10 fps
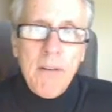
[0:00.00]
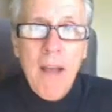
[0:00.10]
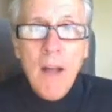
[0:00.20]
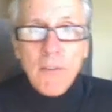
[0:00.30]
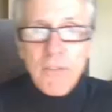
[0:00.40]

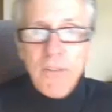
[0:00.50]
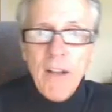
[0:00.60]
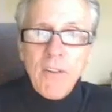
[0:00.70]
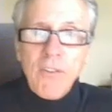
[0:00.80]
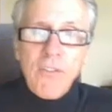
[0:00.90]
Now to
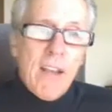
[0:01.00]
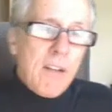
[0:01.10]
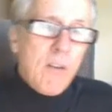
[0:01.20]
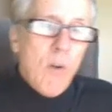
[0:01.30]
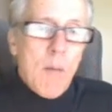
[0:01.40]
find the
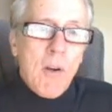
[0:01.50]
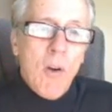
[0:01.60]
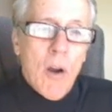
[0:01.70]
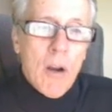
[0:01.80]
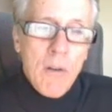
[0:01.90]
second karma
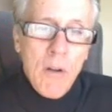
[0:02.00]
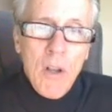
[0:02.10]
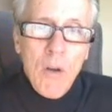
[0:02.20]
card,